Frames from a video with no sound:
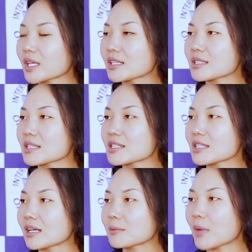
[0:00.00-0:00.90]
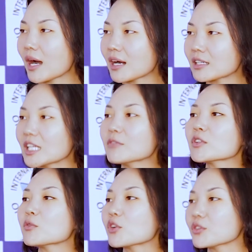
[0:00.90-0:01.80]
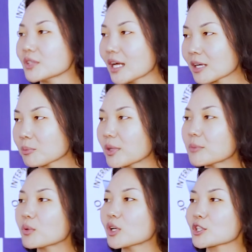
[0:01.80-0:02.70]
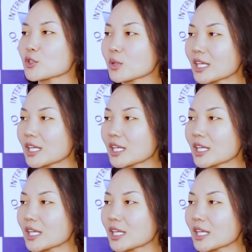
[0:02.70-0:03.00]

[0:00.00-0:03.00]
it is hard even for young people to